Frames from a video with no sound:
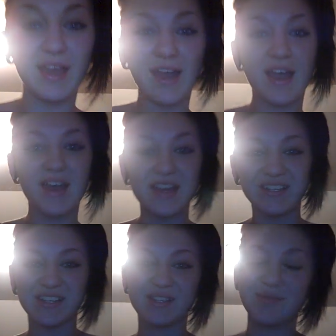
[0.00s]
Hey
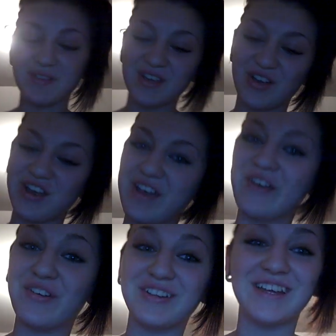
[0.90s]
guys, it's me,
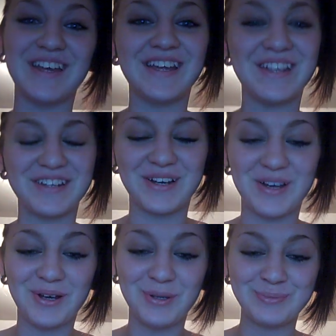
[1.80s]
Arielle, and
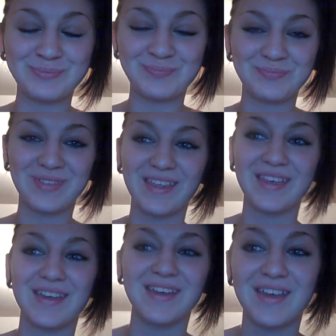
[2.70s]
um,
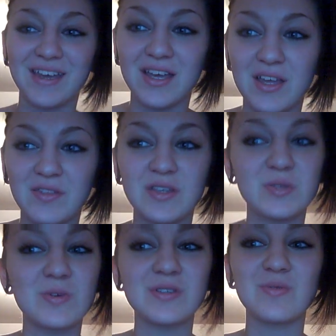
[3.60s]

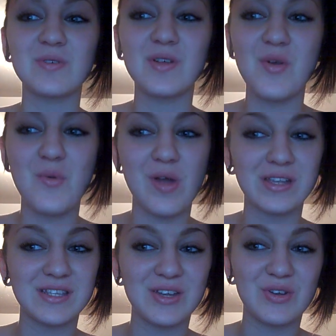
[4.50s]
this wasn't really
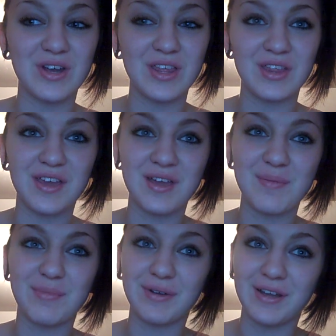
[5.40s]
requested or
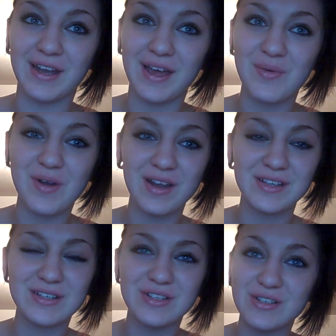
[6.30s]
anything, but I
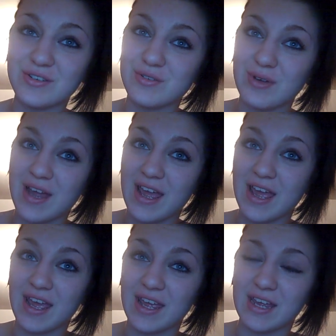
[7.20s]
wanted to do
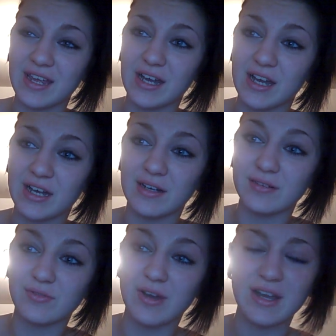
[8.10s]
a uh,
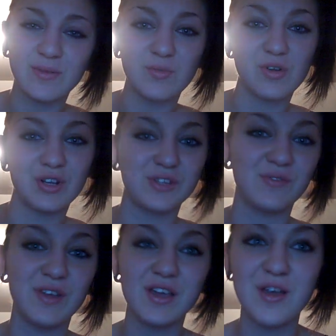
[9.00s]
random
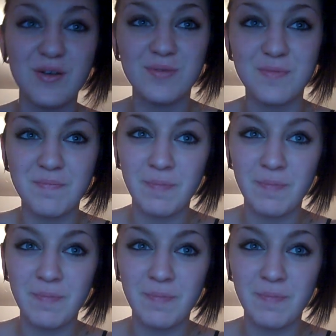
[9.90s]
words video.